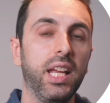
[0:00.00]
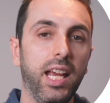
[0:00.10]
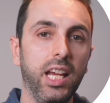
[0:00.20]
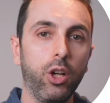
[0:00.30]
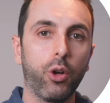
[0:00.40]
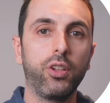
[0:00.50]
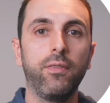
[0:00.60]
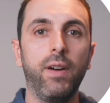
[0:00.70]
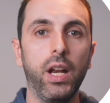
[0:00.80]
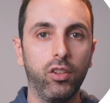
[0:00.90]
in order to
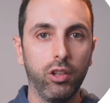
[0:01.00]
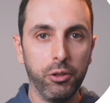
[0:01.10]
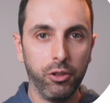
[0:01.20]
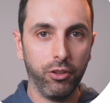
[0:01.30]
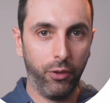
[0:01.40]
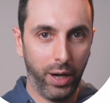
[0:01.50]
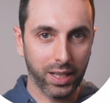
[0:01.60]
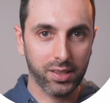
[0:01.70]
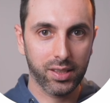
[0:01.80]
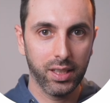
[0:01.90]
find the solutions for
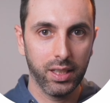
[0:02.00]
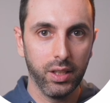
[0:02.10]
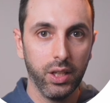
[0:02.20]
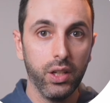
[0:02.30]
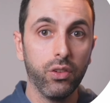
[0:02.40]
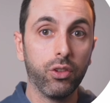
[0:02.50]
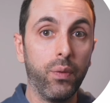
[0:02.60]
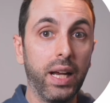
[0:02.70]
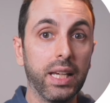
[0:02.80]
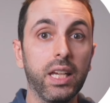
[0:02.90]
x. So
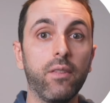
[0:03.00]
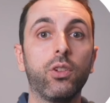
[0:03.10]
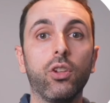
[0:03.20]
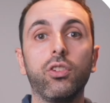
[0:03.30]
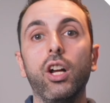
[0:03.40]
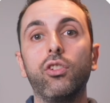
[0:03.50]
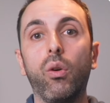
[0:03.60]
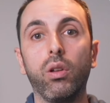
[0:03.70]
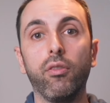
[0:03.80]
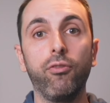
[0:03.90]
that gives us a
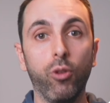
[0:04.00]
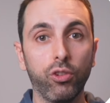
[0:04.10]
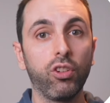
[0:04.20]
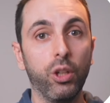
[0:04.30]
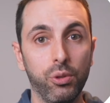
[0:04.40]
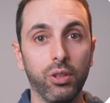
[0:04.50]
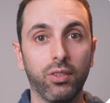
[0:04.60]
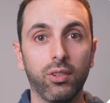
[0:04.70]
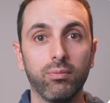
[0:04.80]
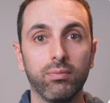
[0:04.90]
total of 4 solutions.